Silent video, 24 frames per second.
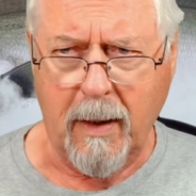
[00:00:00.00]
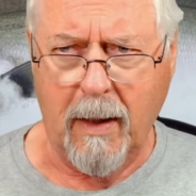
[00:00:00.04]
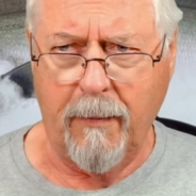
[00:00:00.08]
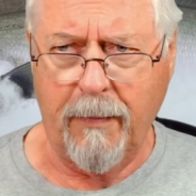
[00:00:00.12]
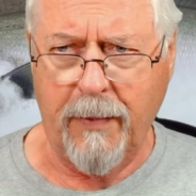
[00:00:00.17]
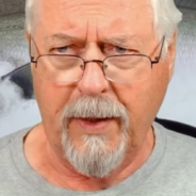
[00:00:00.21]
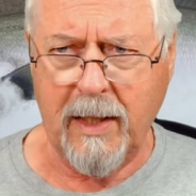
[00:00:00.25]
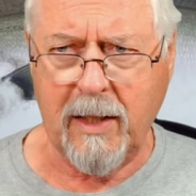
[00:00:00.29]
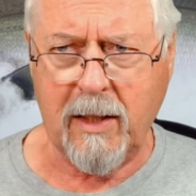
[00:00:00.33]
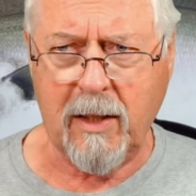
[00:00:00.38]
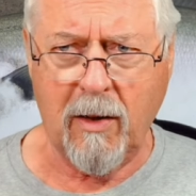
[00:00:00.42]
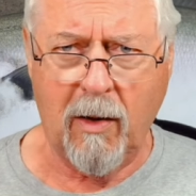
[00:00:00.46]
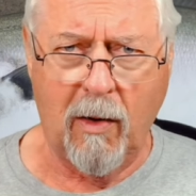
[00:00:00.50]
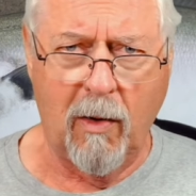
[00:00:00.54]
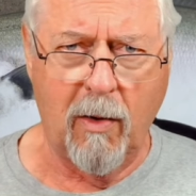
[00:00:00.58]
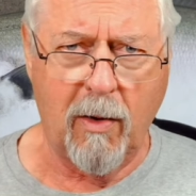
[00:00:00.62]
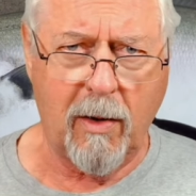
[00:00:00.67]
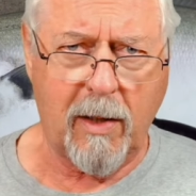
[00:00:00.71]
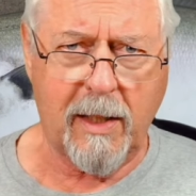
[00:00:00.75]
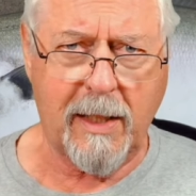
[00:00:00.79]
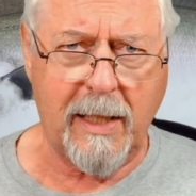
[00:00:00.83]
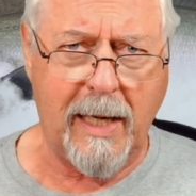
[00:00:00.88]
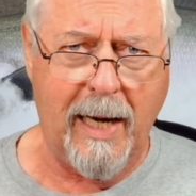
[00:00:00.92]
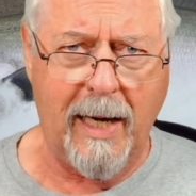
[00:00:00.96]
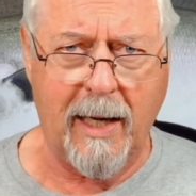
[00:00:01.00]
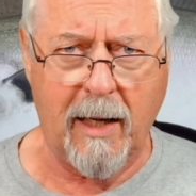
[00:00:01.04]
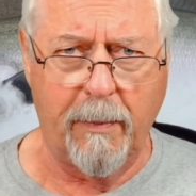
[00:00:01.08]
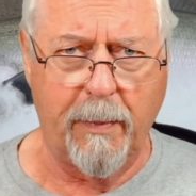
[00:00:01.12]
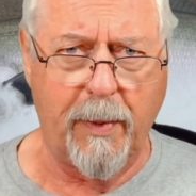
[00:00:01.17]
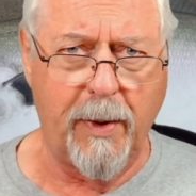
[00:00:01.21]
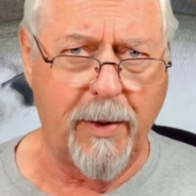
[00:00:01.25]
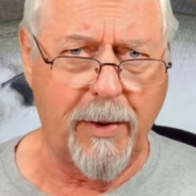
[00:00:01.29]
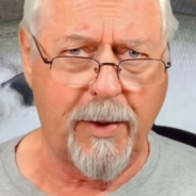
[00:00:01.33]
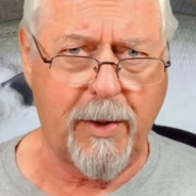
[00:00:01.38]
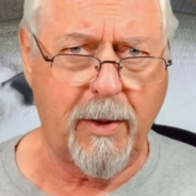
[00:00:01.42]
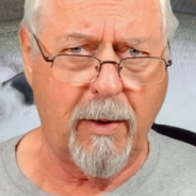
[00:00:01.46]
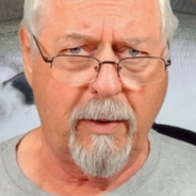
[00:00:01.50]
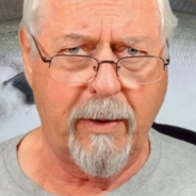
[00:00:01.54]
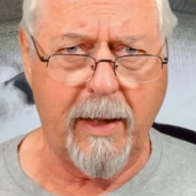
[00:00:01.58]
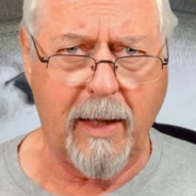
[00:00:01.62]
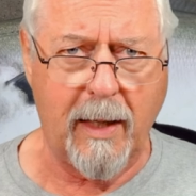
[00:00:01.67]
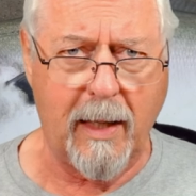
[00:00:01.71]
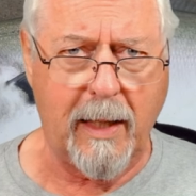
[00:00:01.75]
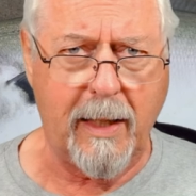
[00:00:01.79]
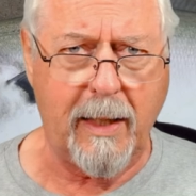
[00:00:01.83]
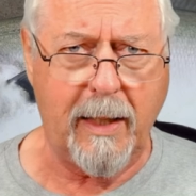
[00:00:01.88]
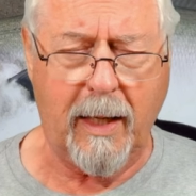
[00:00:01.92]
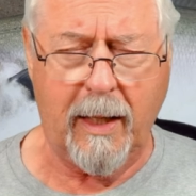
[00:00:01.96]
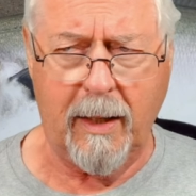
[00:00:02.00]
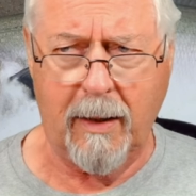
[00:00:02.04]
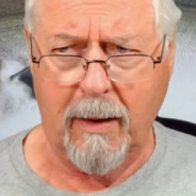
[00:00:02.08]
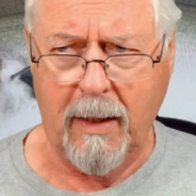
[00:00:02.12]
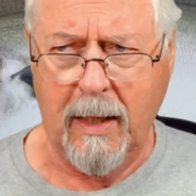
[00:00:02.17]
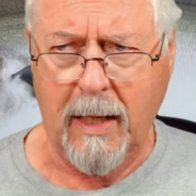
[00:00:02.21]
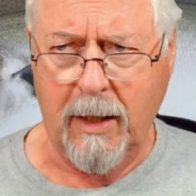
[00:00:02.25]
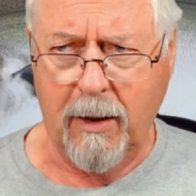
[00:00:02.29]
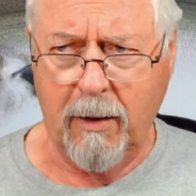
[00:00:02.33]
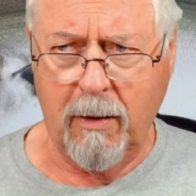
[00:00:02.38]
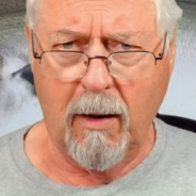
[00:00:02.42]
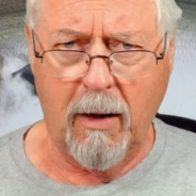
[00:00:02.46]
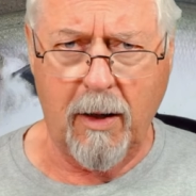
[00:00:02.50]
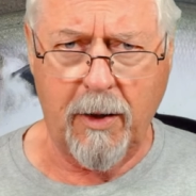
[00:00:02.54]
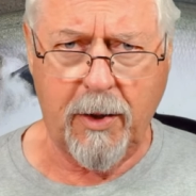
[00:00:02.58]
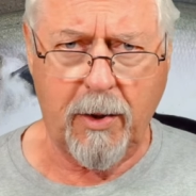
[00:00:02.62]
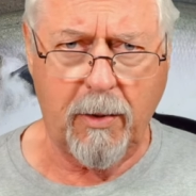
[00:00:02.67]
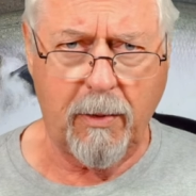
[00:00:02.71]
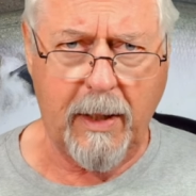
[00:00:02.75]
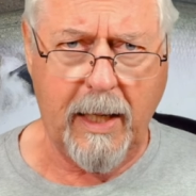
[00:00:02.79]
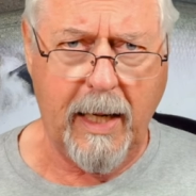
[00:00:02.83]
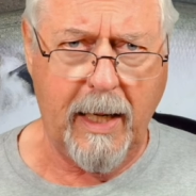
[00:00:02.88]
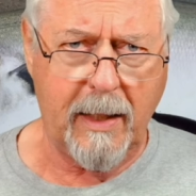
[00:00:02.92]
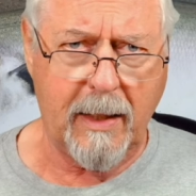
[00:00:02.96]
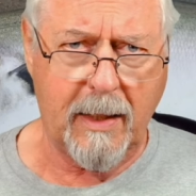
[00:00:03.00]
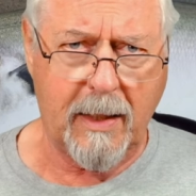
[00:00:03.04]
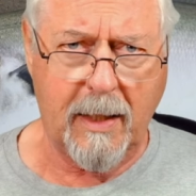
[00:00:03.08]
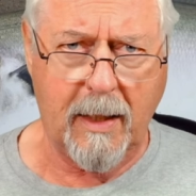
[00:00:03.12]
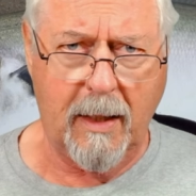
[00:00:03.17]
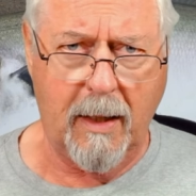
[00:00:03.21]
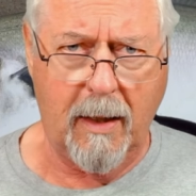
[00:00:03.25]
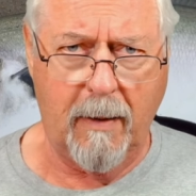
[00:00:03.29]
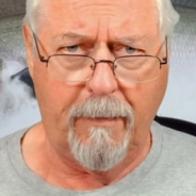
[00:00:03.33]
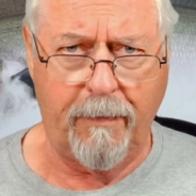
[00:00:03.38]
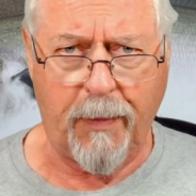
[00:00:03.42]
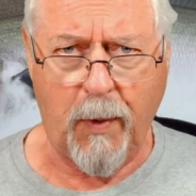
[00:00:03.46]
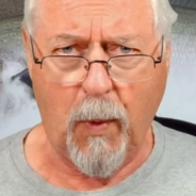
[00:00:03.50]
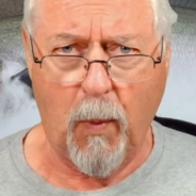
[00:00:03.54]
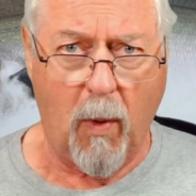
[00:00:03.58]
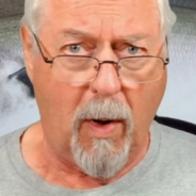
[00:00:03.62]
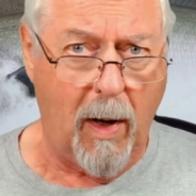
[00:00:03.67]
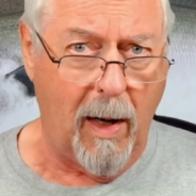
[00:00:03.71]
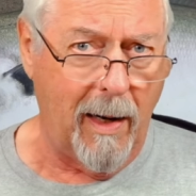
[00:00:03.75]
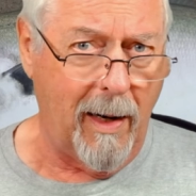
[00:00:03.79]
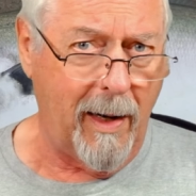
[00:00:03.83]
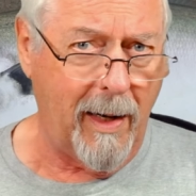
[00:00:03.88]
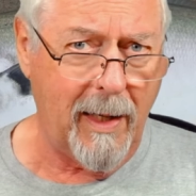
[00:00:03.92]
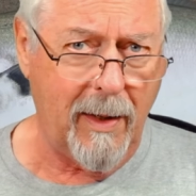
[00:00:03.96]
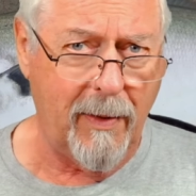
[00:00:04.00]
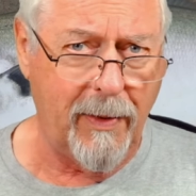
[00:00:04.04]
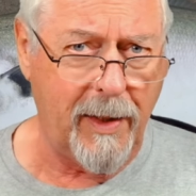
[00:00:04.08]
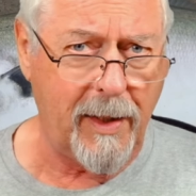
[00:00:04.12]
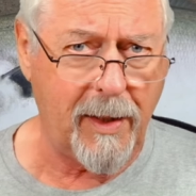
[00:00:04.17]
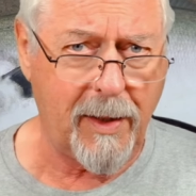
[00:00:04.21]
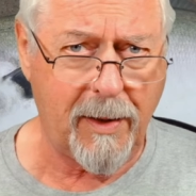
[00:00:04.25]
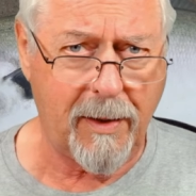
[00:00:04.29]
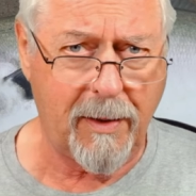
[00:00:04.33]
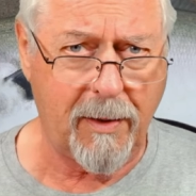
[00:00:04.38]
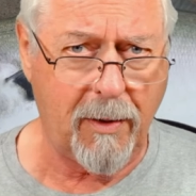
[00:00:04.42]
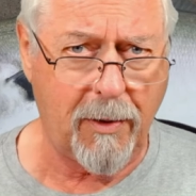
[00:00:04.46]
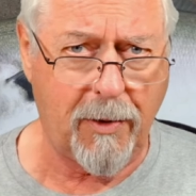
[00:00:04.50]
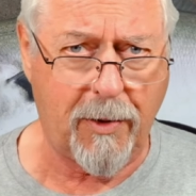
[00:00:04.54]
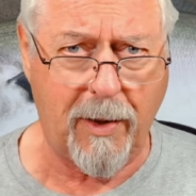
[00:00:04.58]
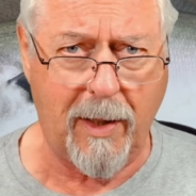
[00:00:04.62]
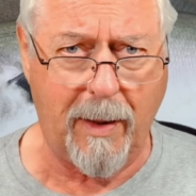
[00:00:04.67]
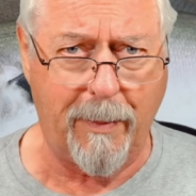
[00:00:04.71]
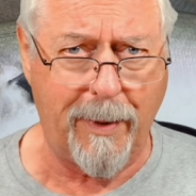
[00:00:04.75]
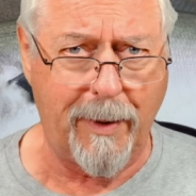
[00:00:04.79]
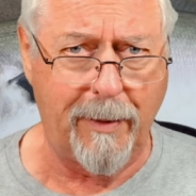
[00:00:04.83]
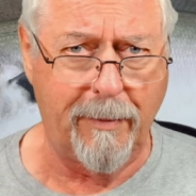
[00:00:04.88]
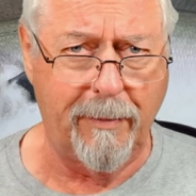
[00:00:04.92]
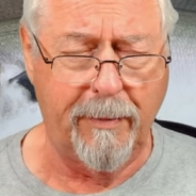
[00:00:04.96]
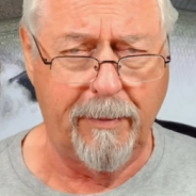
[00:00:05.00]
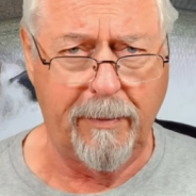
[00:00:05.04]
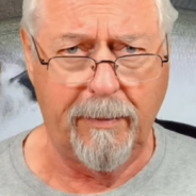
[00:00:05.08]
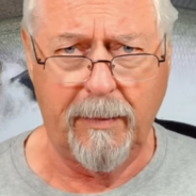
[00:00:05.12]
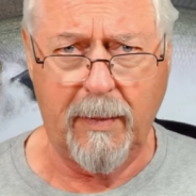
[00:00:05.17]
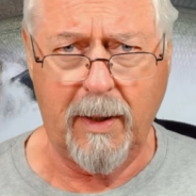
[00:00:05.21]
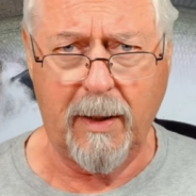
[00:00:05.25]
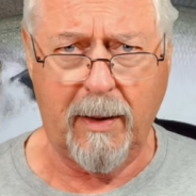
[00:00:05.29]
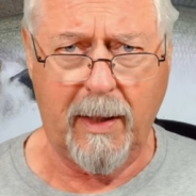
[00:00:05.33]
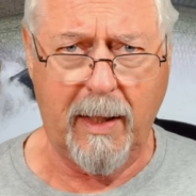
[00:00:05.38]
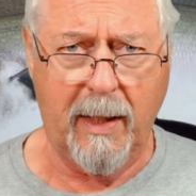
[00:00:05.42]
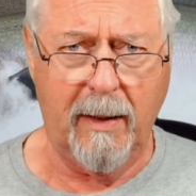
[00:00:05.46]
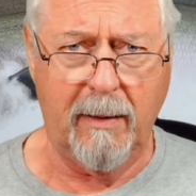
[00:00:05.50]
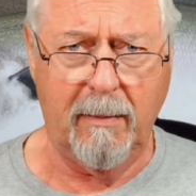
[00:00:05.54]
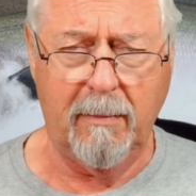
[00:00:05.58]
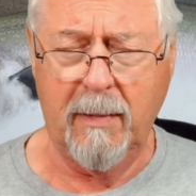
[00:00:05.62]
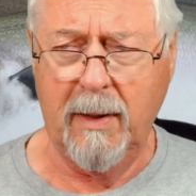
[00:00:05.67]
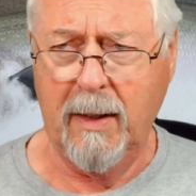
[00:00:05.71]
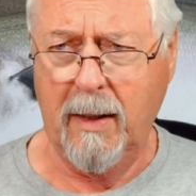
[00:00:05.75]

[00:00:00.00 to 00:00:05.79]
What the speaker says: This looks edible, so they'll eat it. You'll also get walleye on this, no trouble, okay?